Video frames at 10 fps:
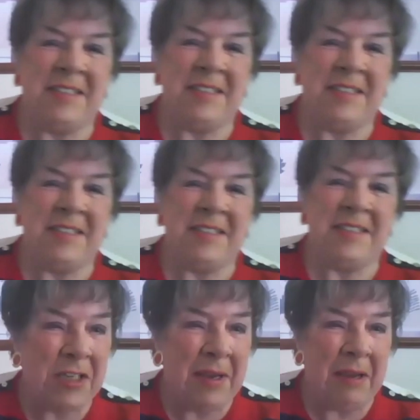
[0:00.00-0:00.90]
Talk
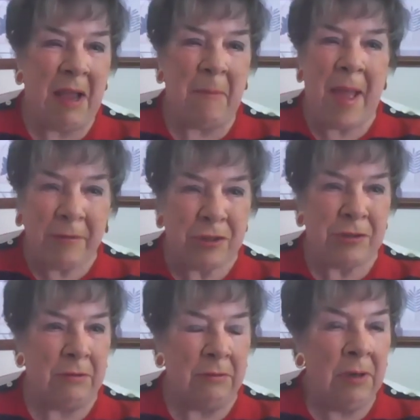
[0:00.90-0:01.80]
to me about
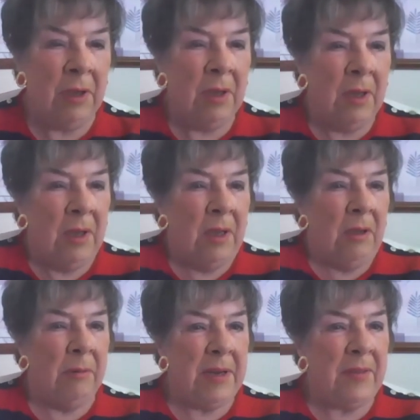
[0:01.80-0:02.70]
you.
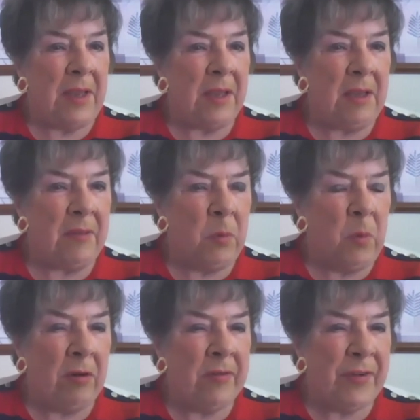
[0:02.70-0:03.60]
What do you think, Keith?
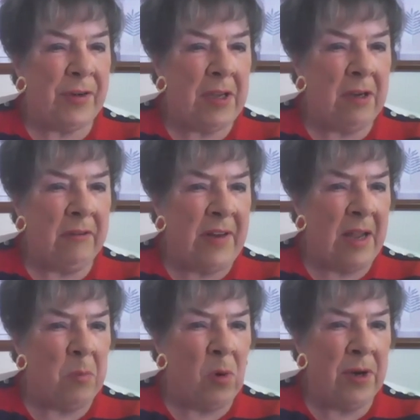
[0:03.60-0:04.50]
Well over a year, if
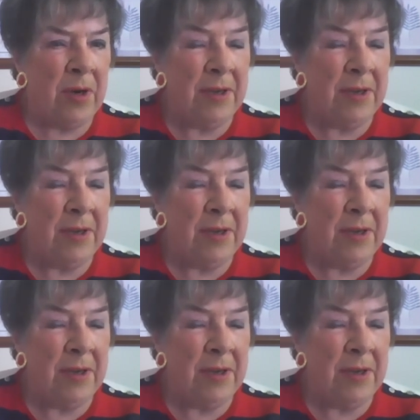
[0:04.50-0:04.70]
not more.